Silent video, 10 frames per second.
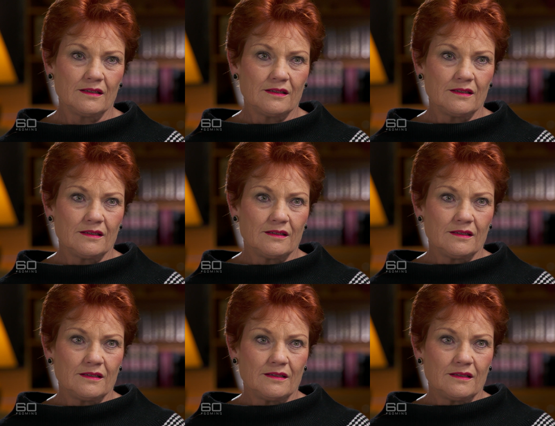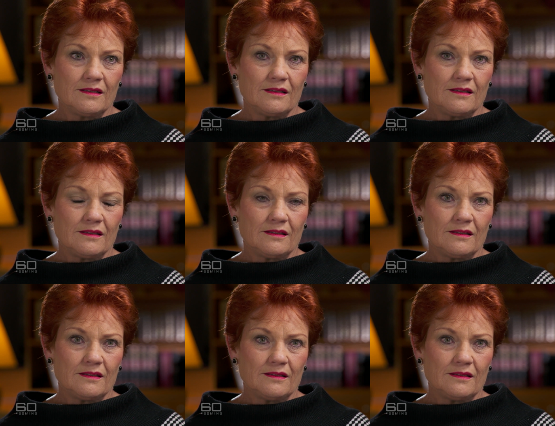No one is speaking in this clip.